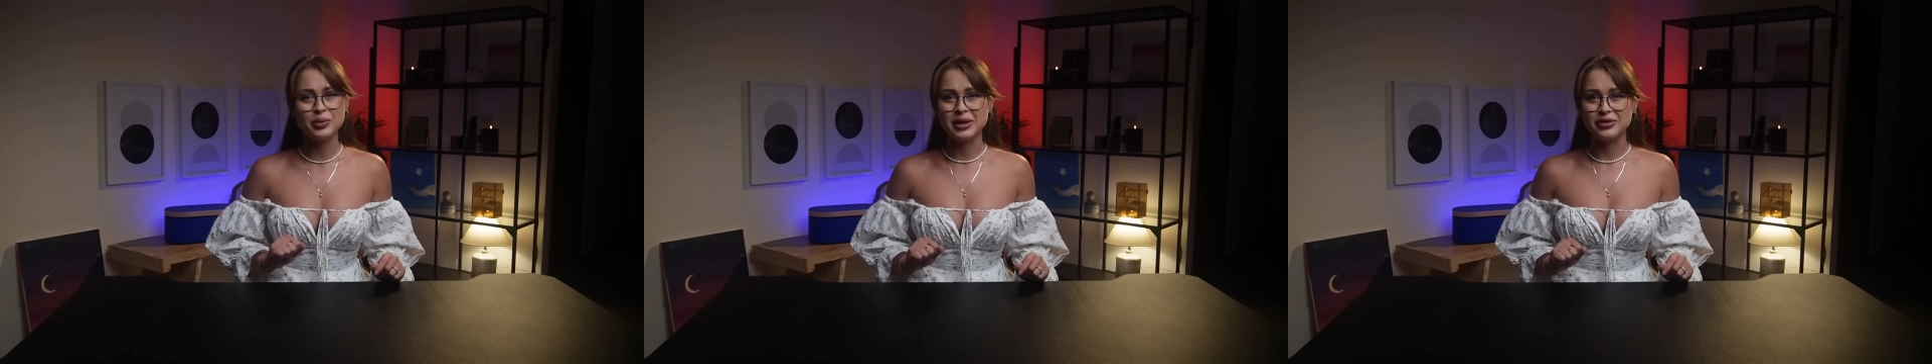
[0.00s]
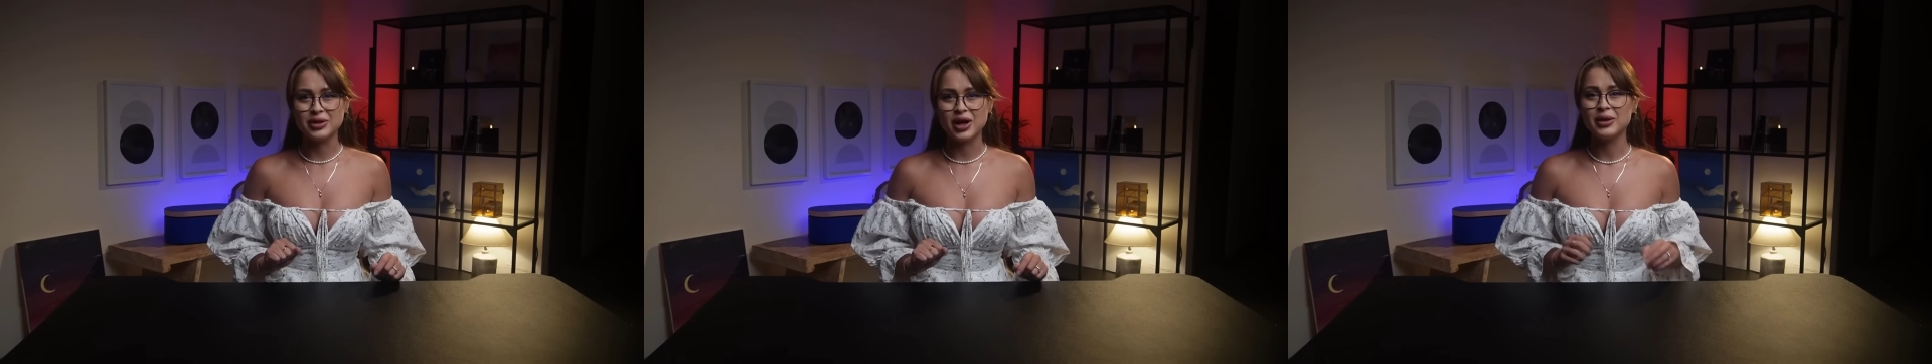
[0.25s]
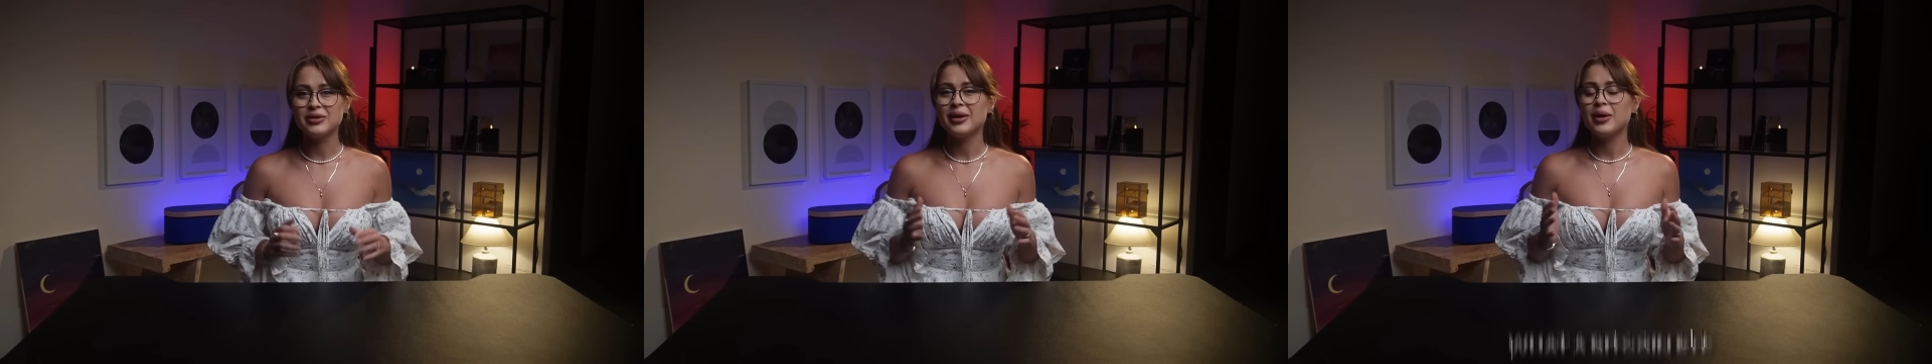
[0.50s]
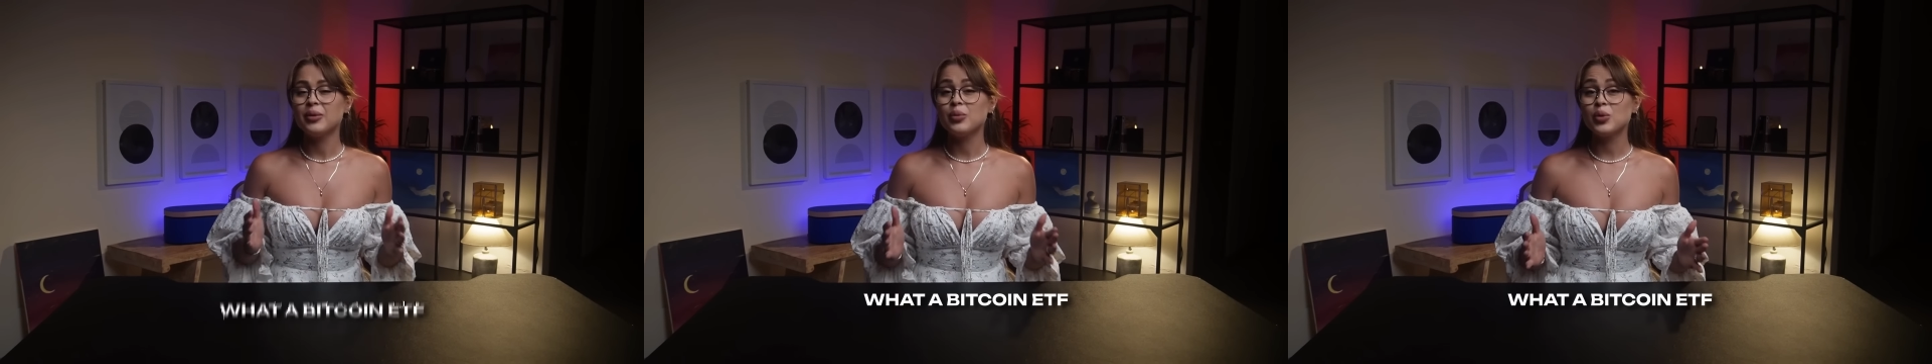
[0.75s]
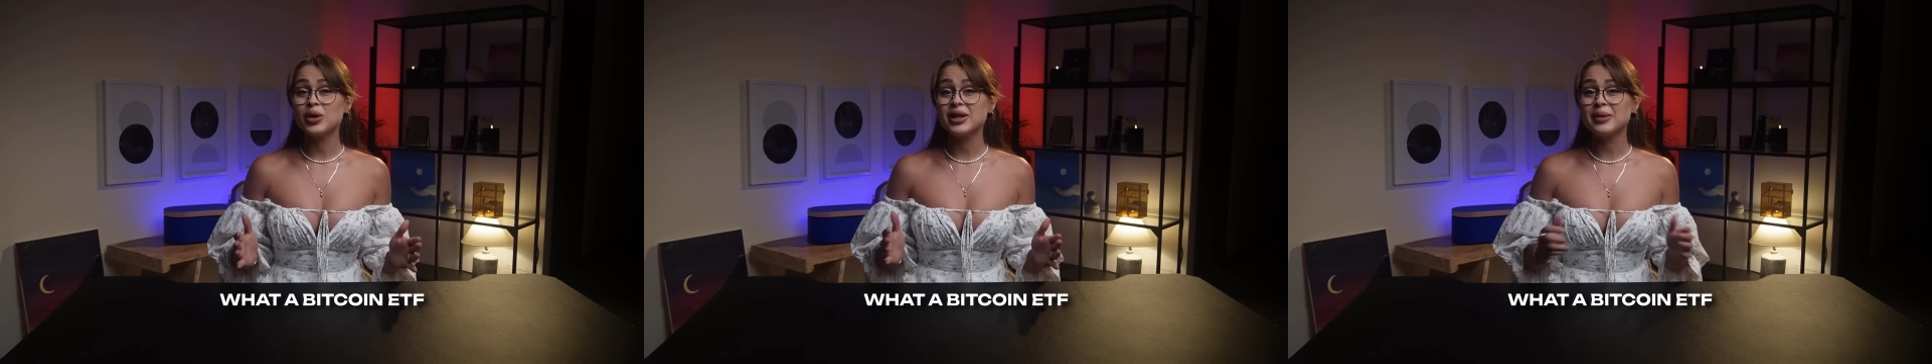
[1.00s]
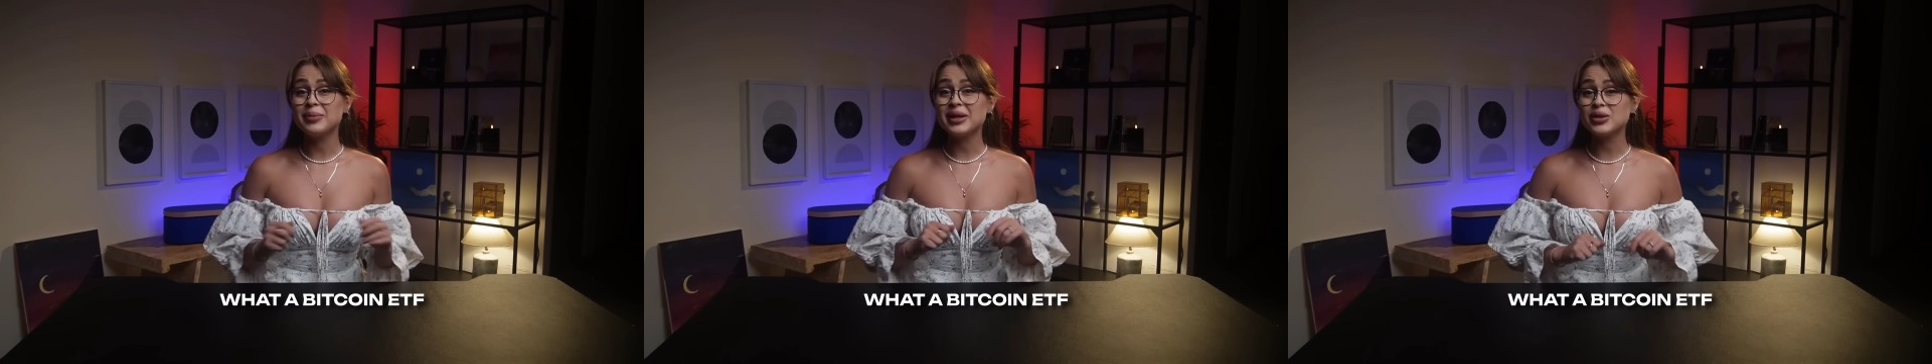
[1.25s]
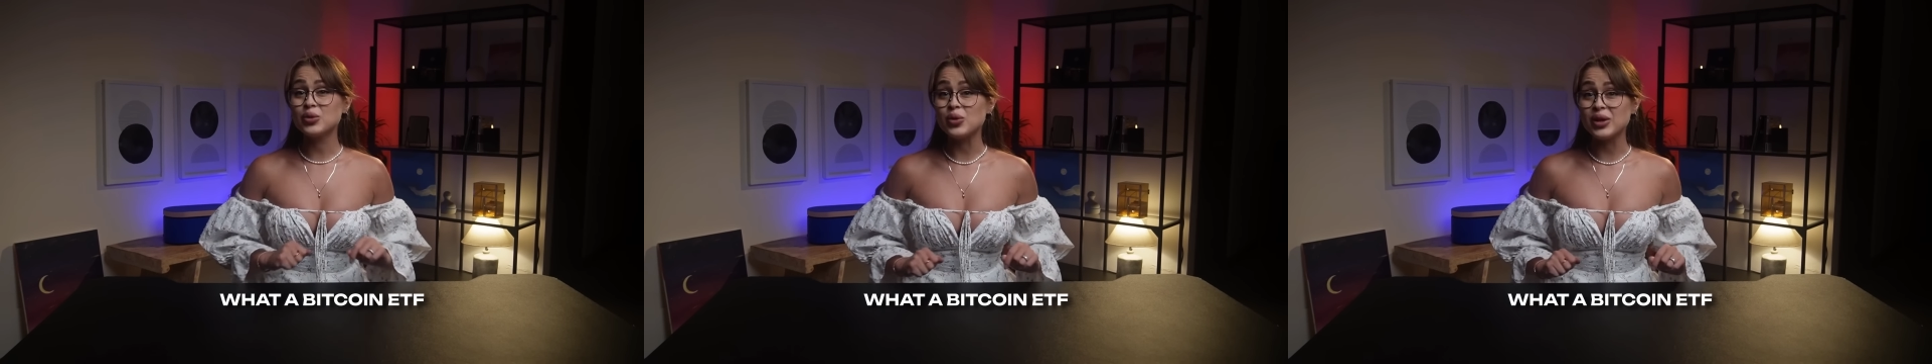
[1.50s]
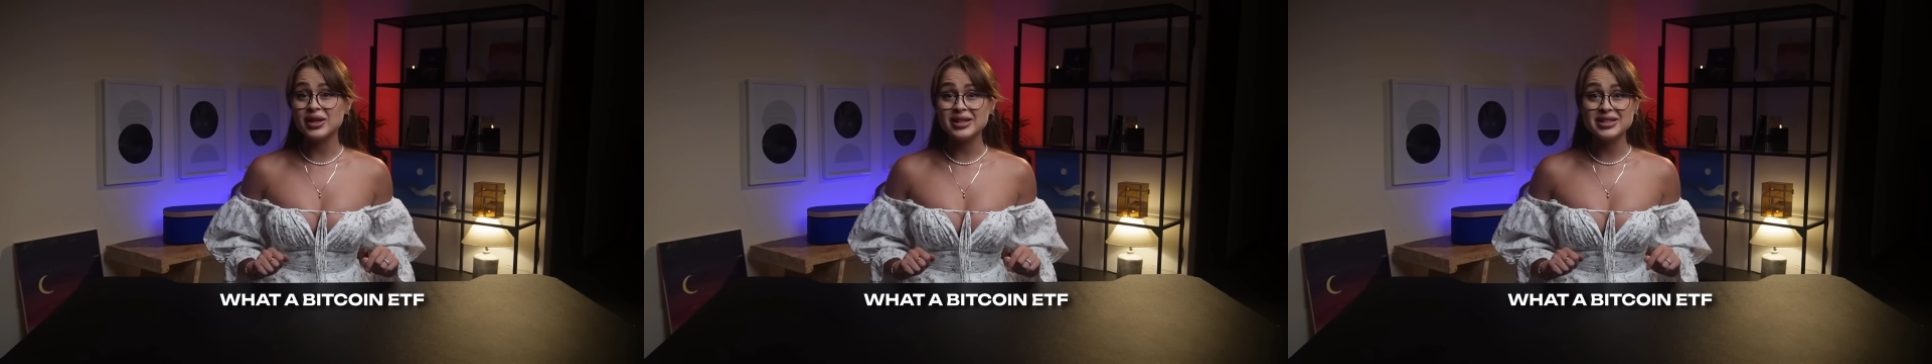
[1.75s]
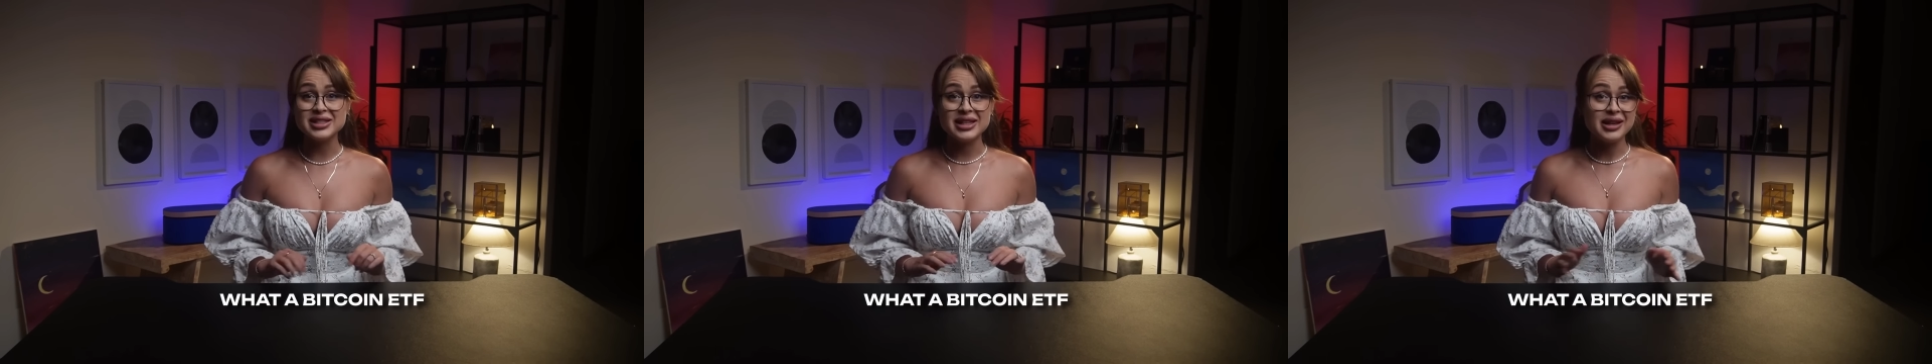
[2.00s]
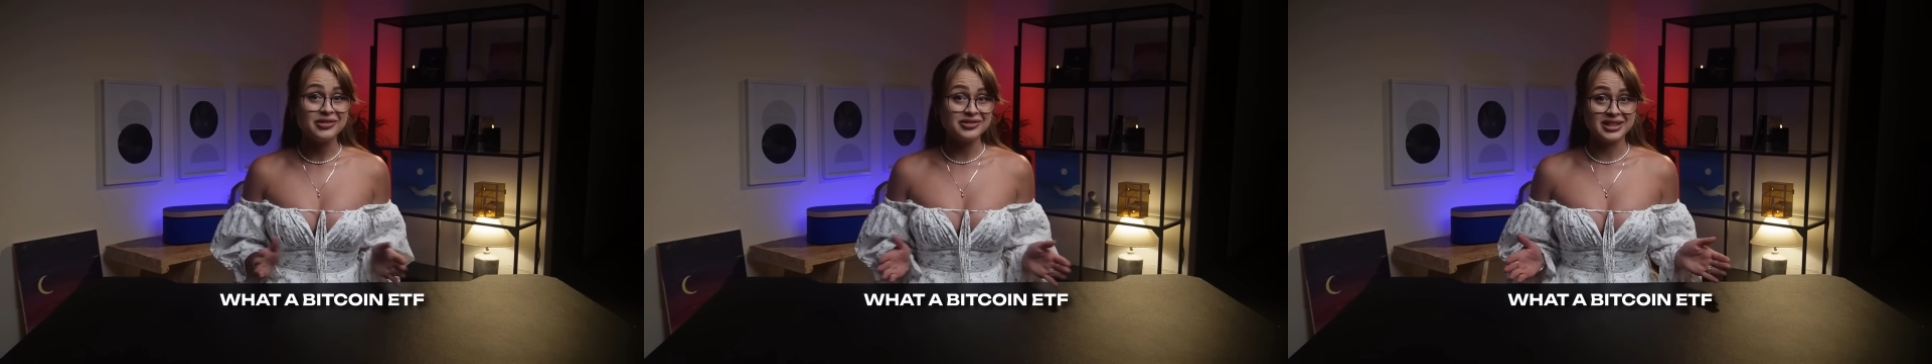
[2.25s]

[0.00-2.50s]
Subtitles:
We've covered what a Bitcoin ETF